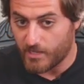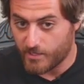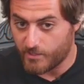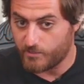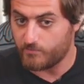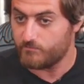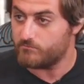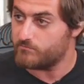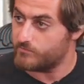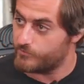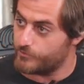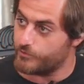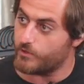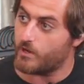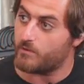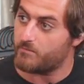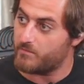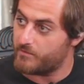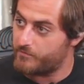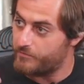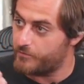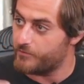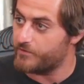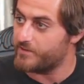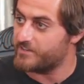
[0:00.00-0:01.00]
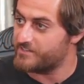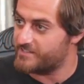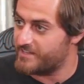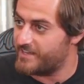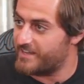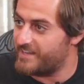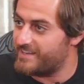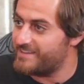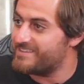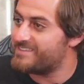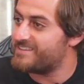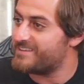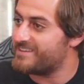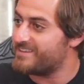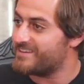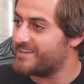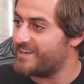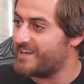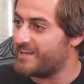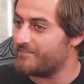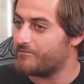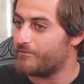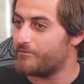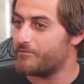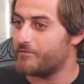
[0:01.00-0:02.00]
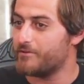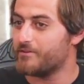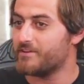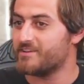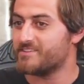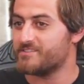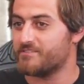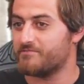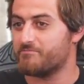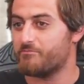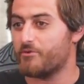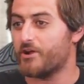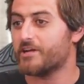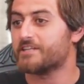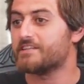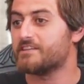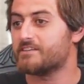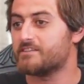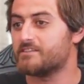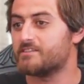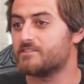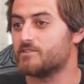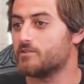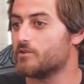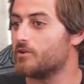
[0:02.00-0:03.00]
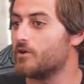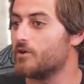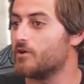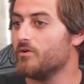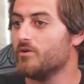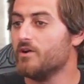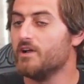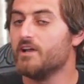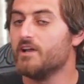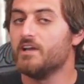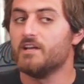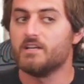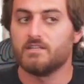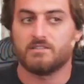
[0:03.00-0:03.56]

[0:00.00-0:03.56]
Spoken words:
I'm a few years ahead. I have a few years of practice to go.